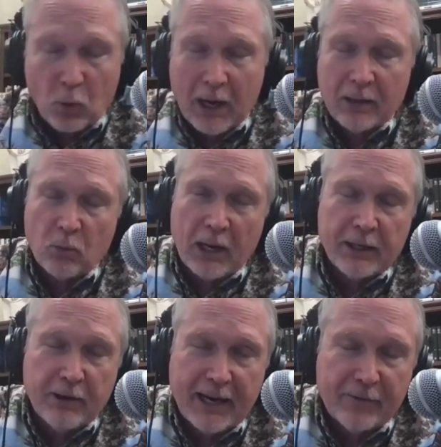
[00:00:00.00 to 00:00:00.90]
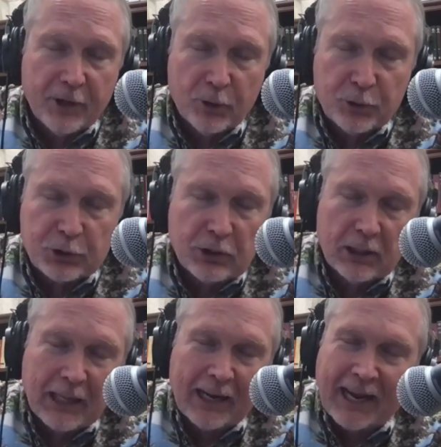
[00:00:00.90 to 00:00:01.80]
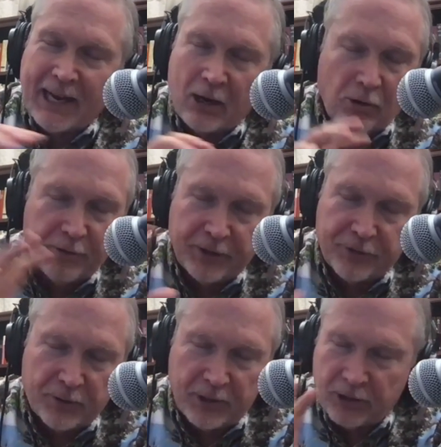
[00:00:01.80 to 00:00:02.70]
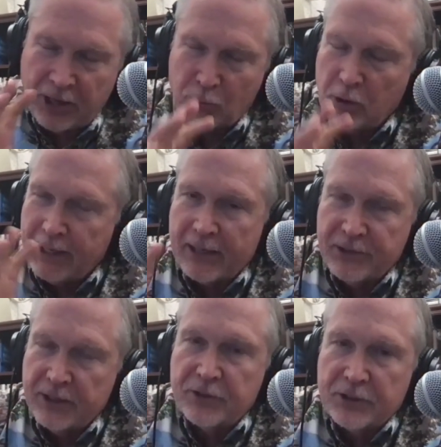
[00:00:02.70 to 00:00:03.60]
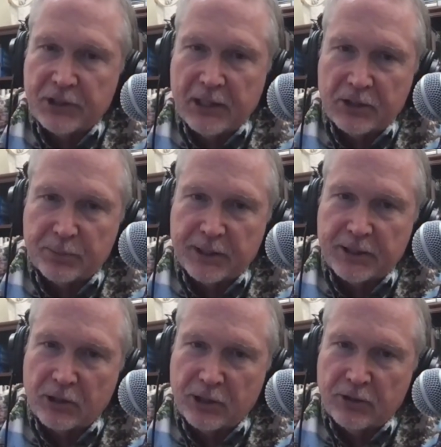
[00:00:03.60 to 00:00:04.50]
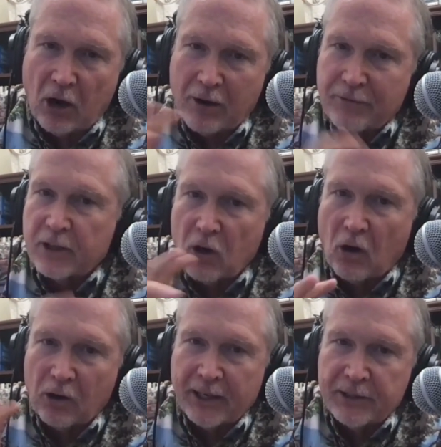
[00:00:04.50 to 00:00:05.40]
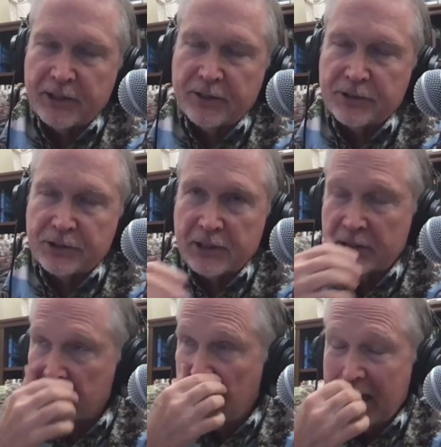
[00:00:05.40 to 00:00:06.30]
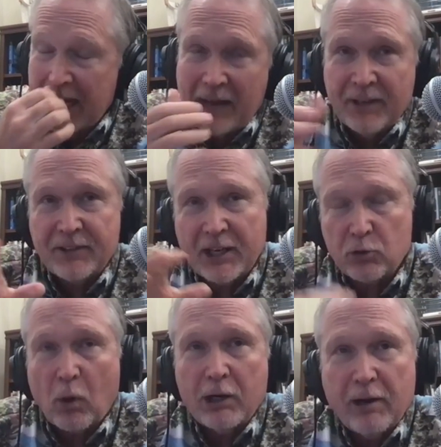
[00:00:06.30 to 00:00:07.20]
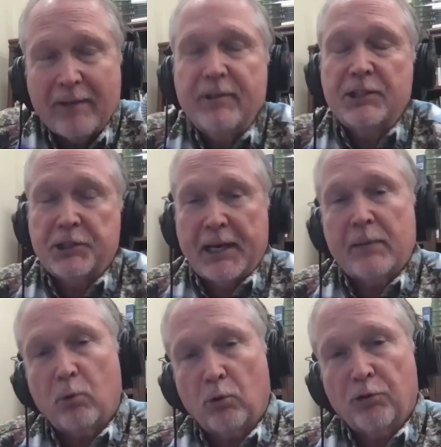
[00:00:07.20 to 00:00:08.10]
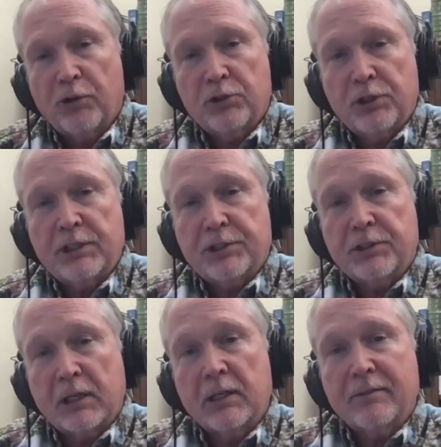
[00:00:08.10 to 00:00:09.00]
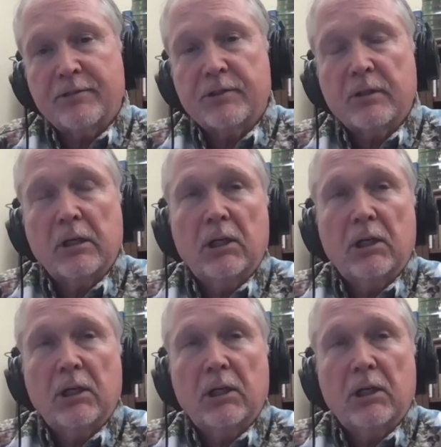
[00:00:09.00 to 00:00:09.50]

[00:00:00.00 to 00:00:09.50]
why you have those, and I don't think that they're not really antitheses, but they're often called antitheses. I think that's why you have the examples that Jesus gives,